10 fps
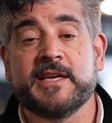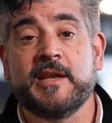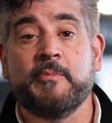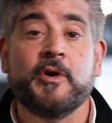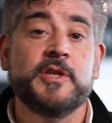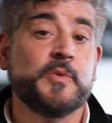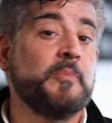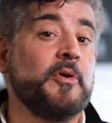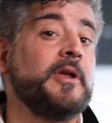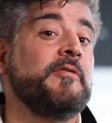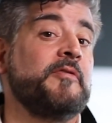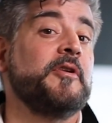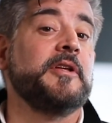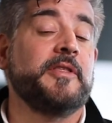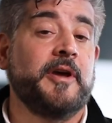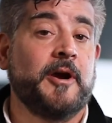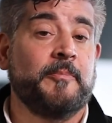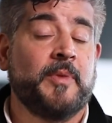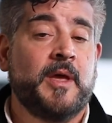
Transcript: Sunday mornings we're pretty full in there.